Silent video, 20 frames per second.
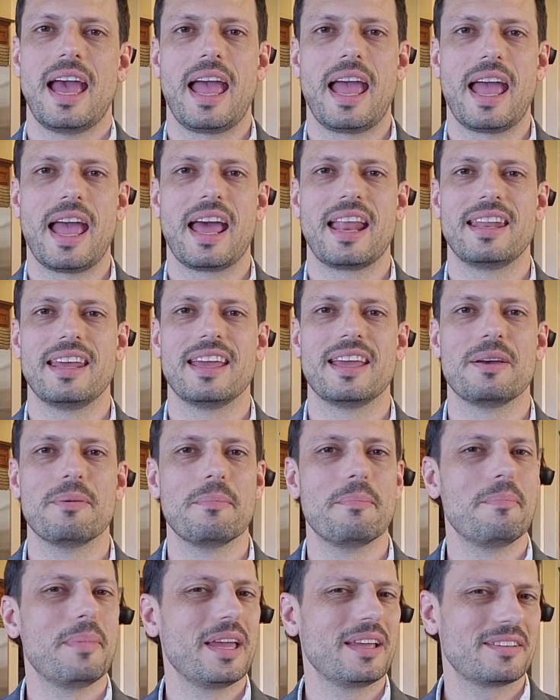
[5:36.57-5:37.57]
and
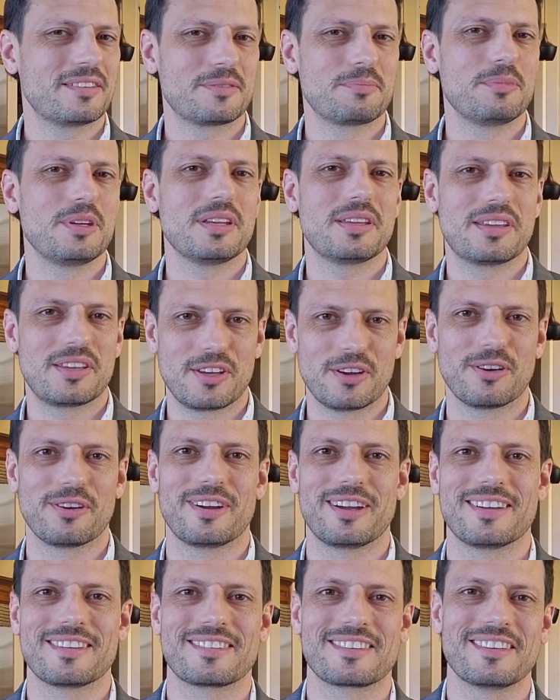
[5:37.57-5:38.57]
it makes me
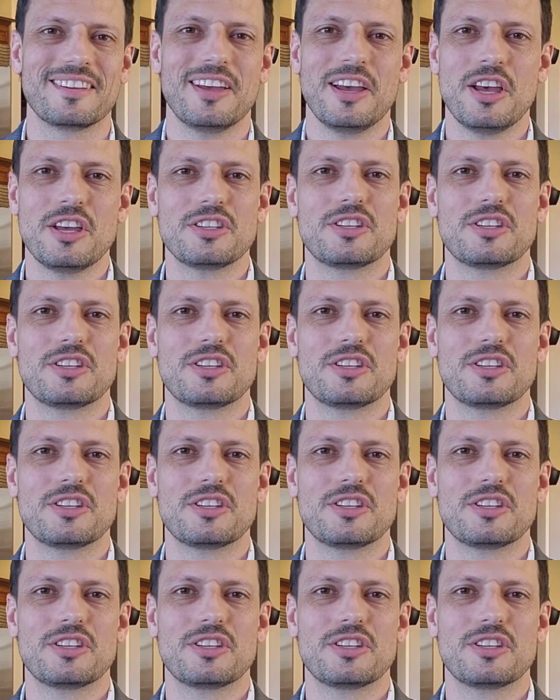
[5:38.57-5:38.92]
curious.